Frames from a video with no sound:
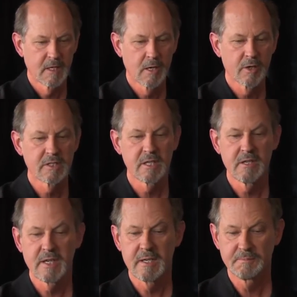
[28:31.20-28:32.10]
It's
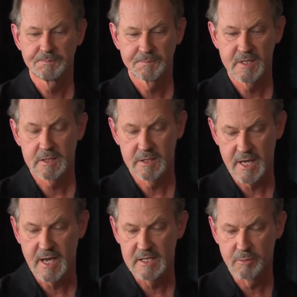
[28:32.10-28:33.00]
in this is
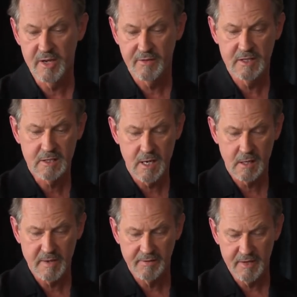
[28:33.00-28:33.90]
the Allies Briefings
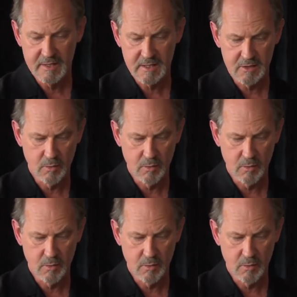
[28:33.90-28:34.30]
talk about this,